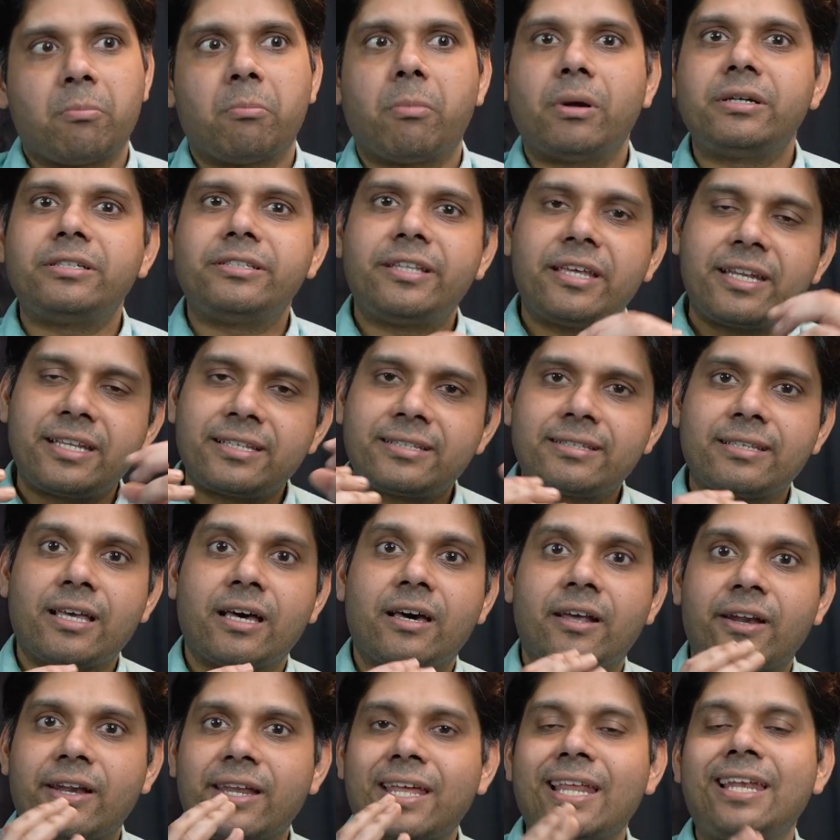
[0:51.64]
but there is
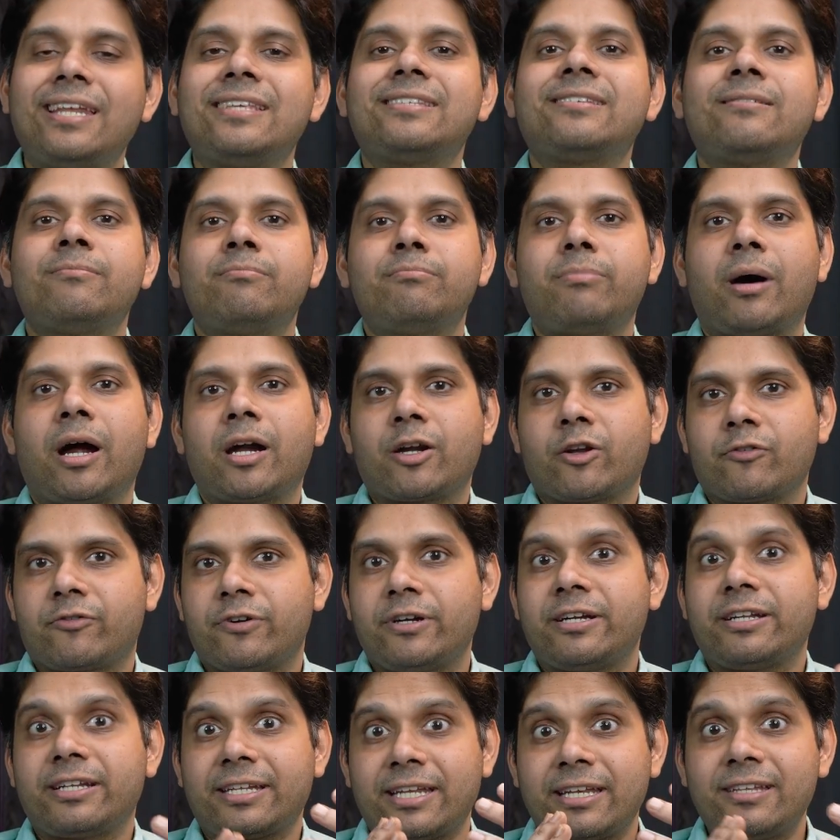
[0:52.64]
a realism part of
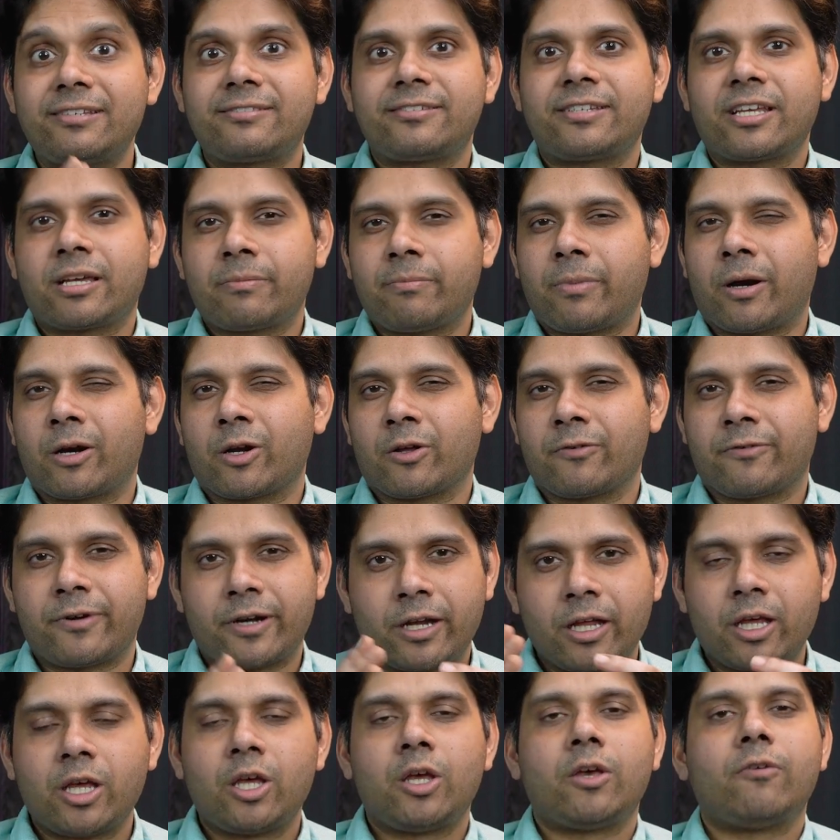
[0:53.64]
it, realistic part of
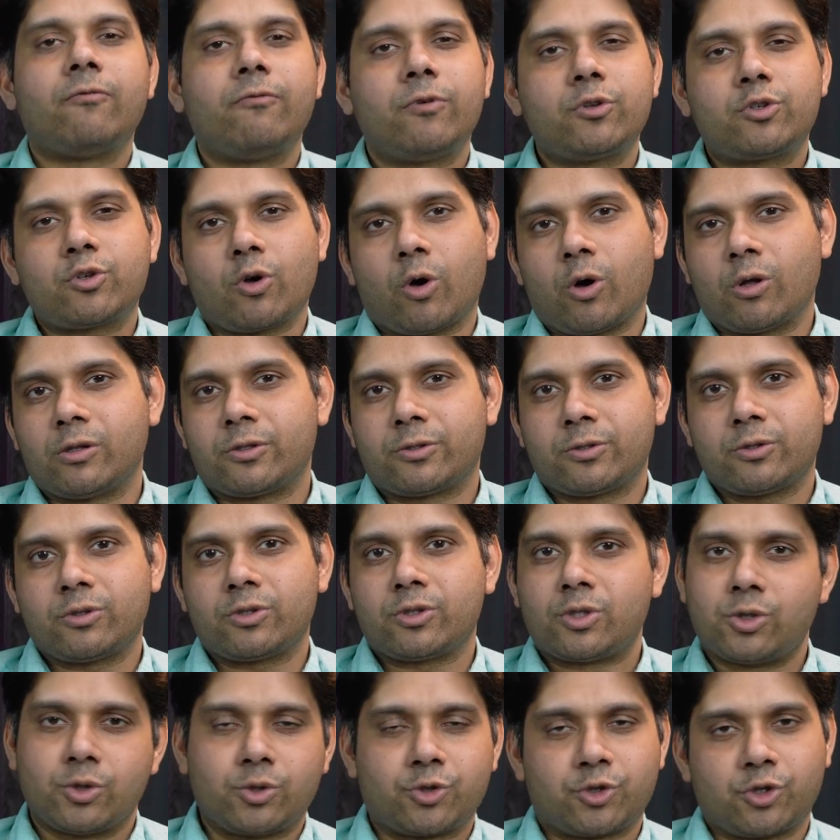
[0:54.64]
it, which also
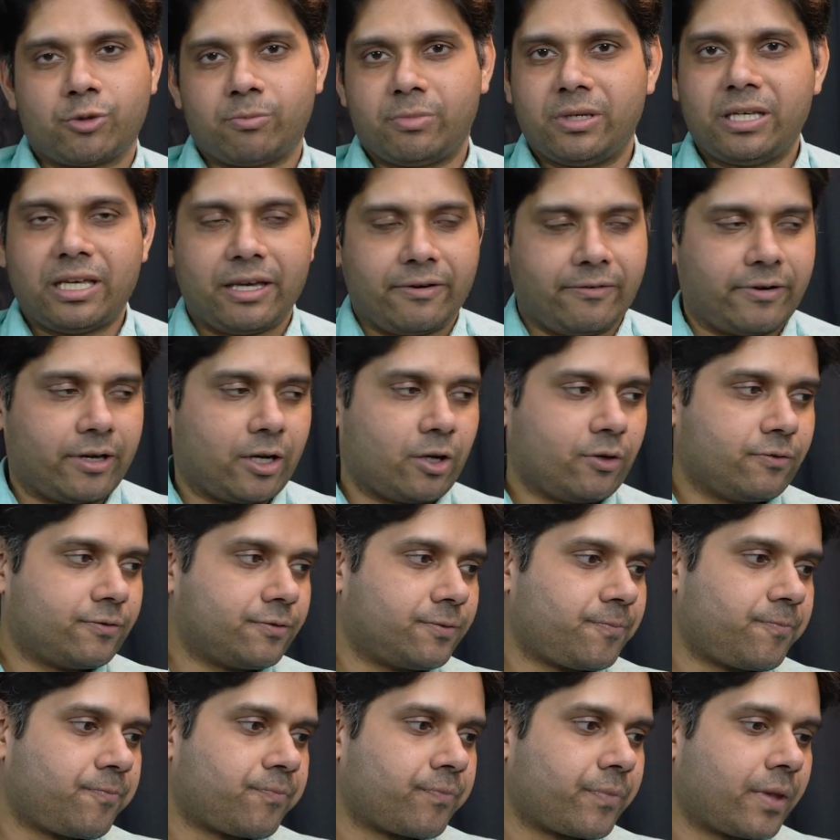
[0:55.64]
you should be aware
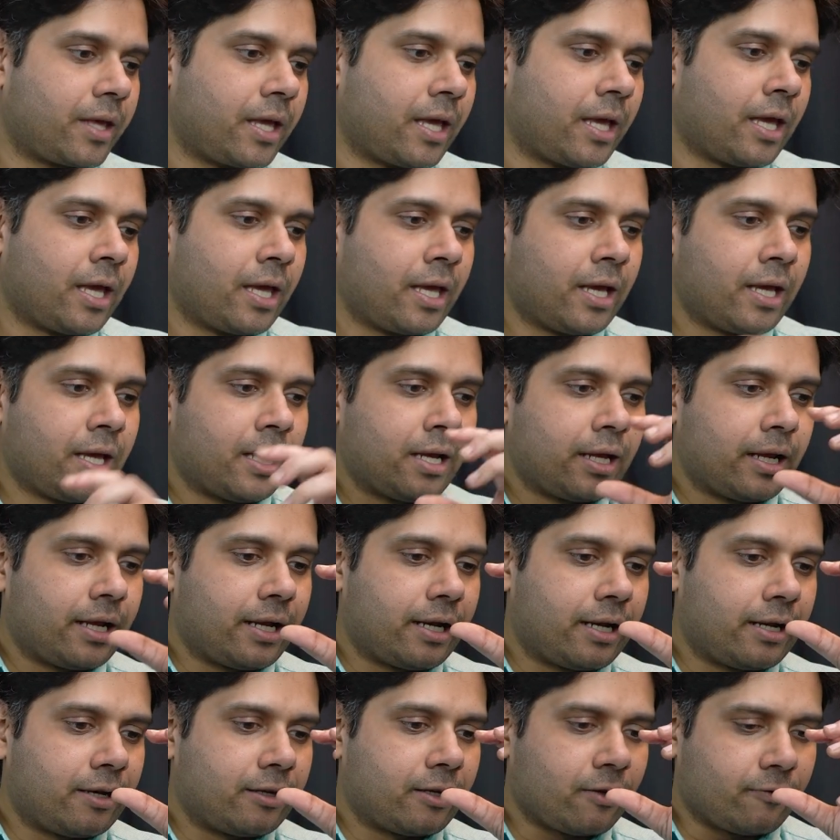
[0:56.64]
of.
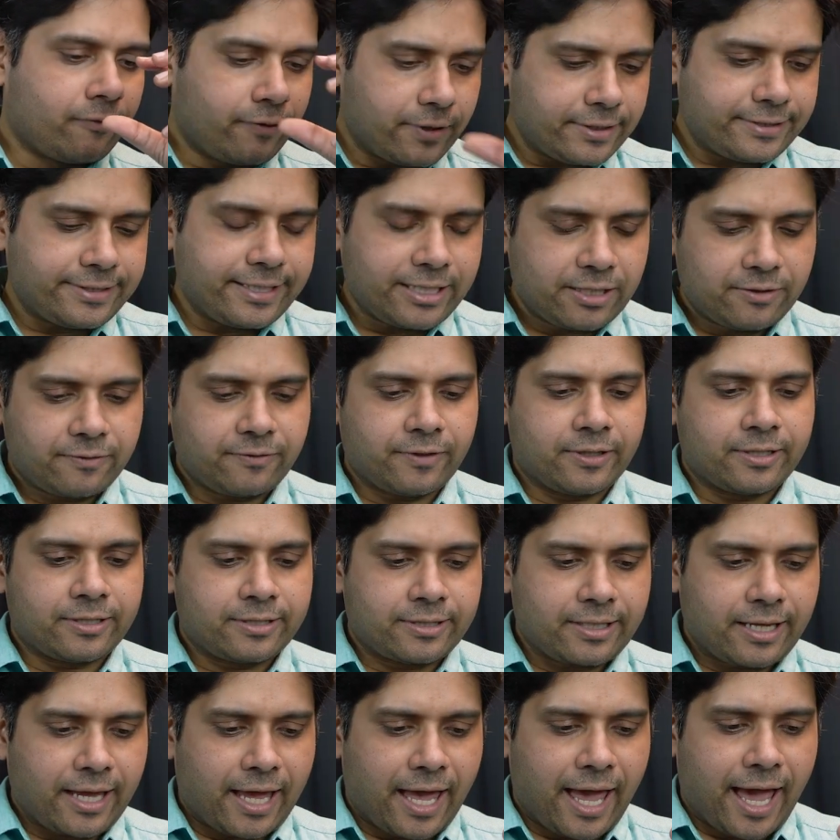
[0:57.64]
Now, first things
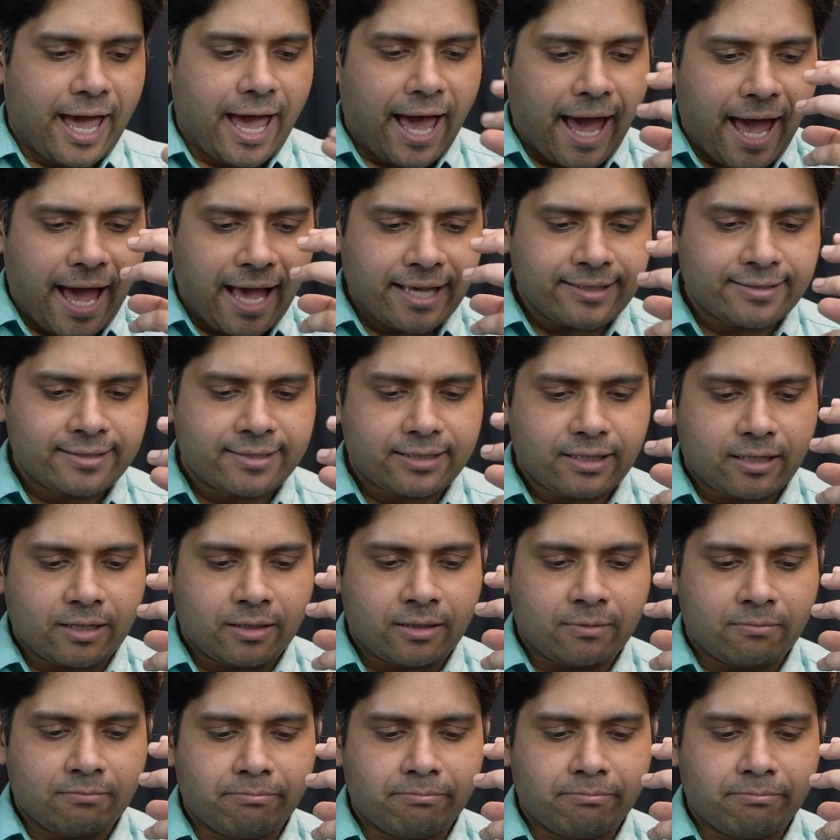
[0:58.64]
first, as a